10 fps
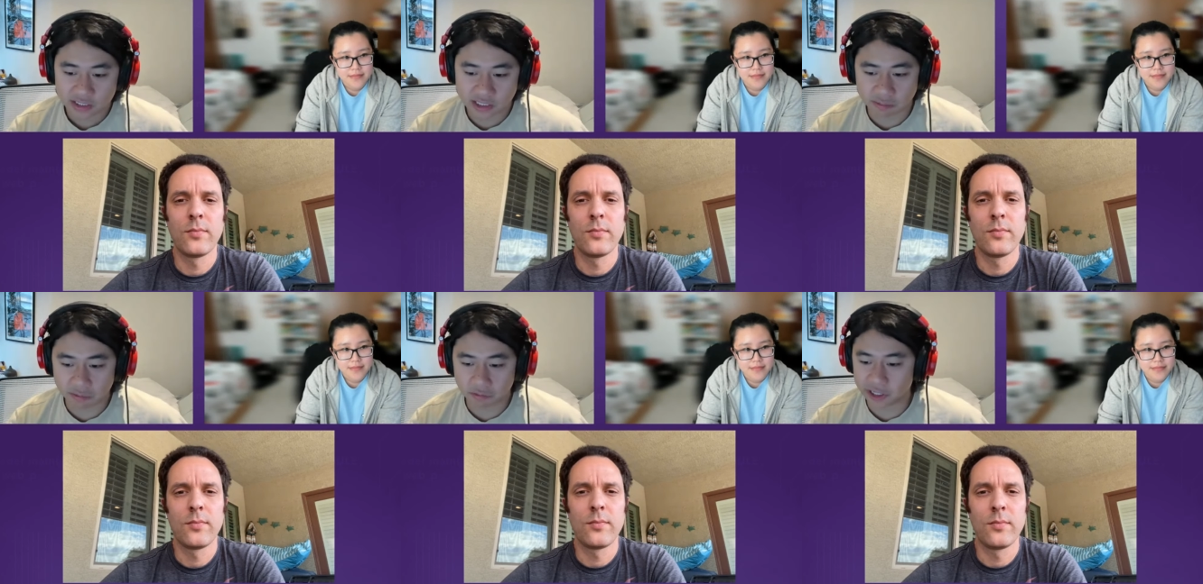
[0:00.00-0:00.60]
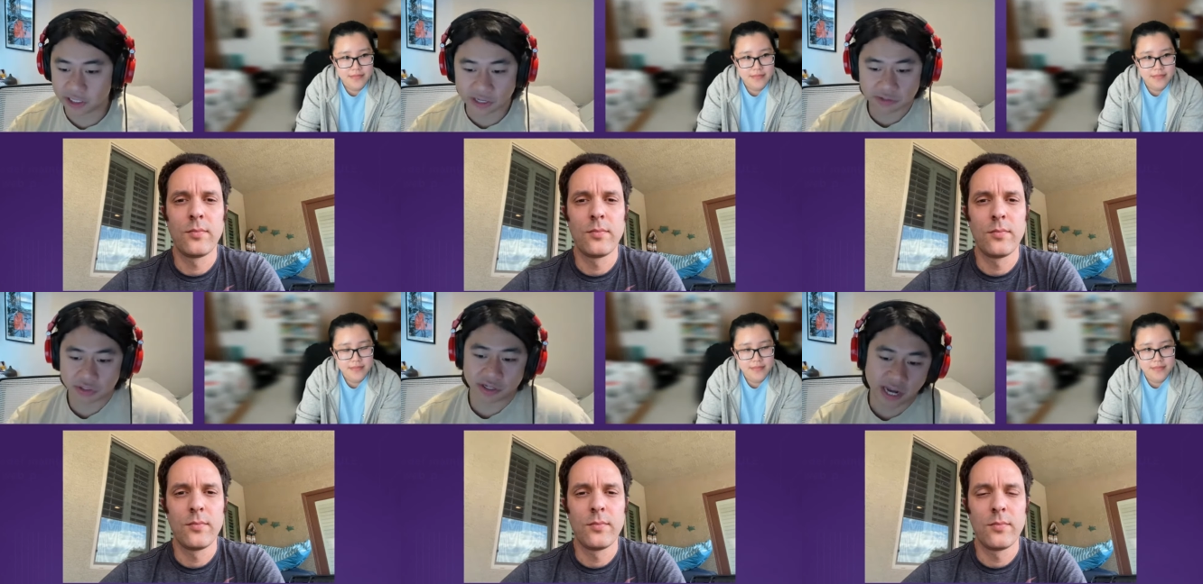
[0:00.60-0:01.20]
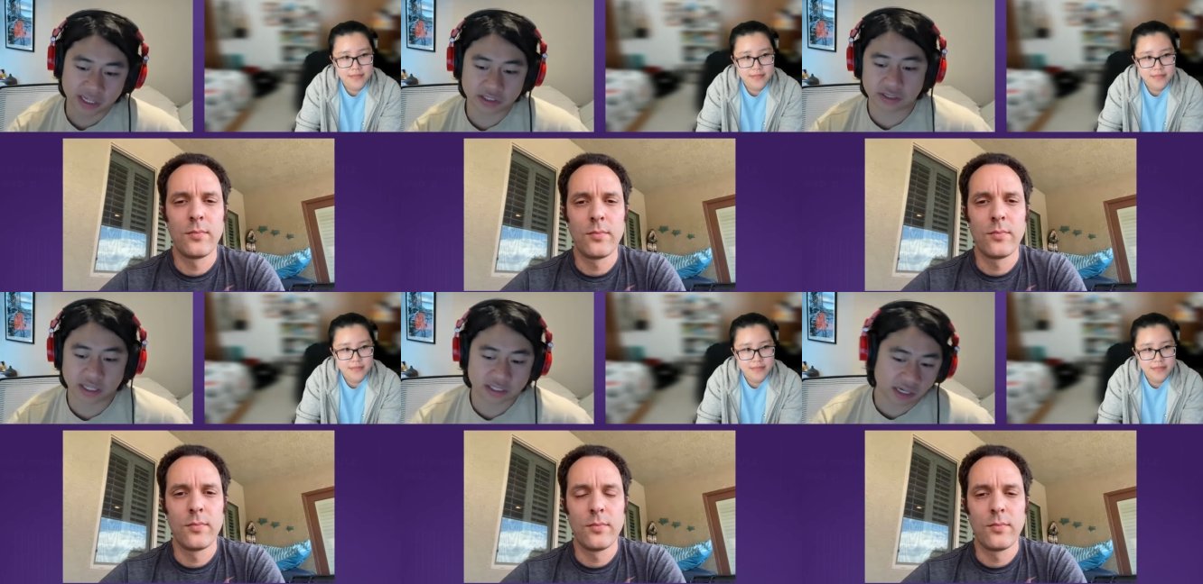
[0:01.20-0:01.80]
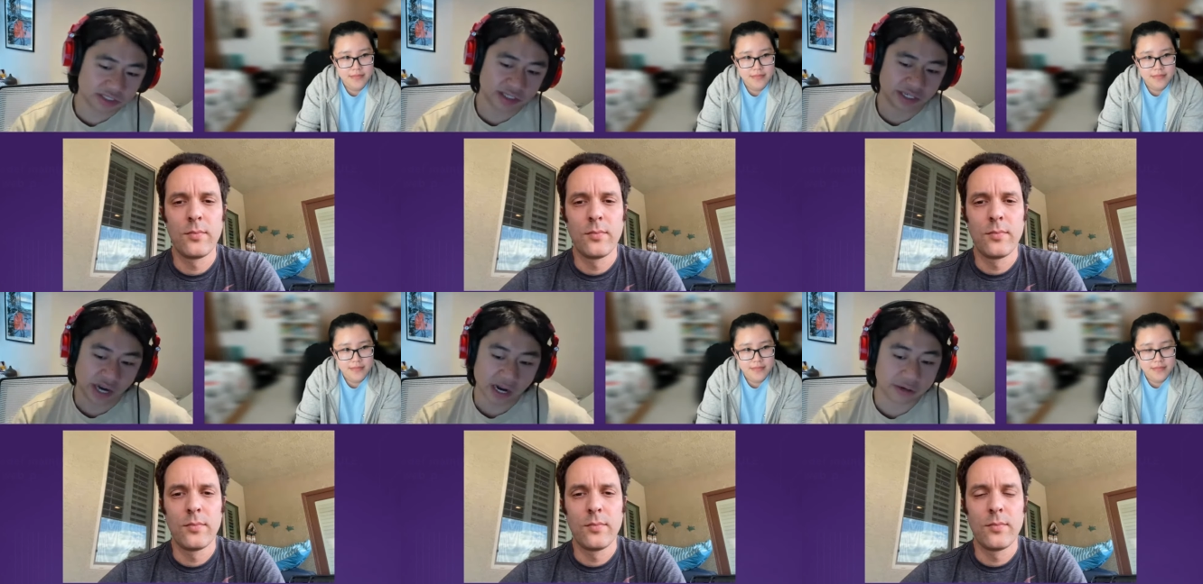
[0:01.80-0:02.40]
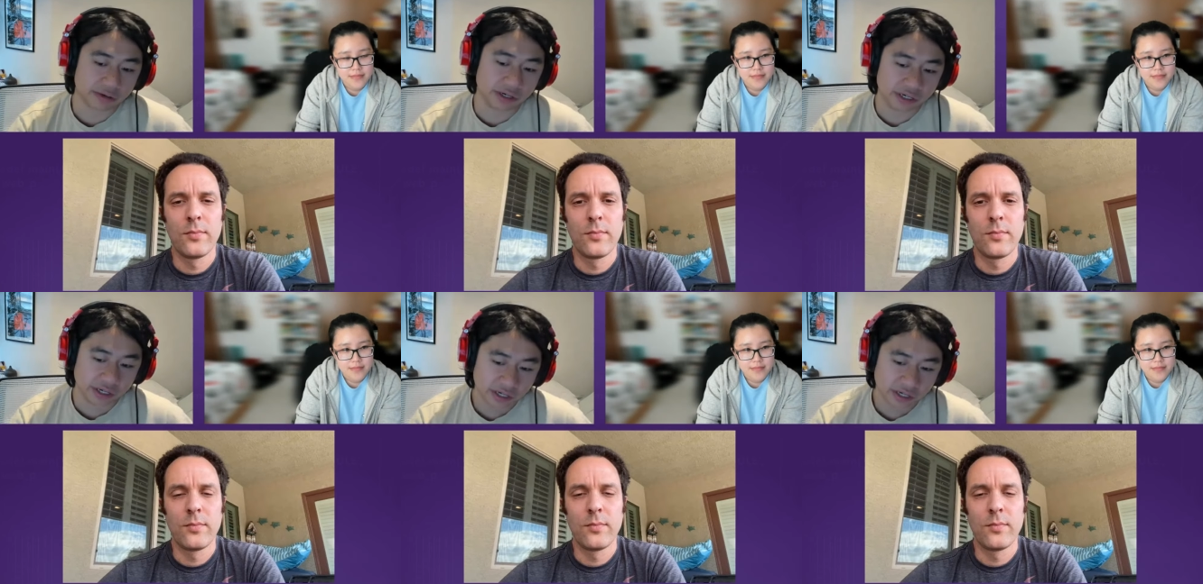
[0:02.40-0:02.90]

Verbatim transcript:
Speaker 1: some when it gives you an answer that's actually inaccurate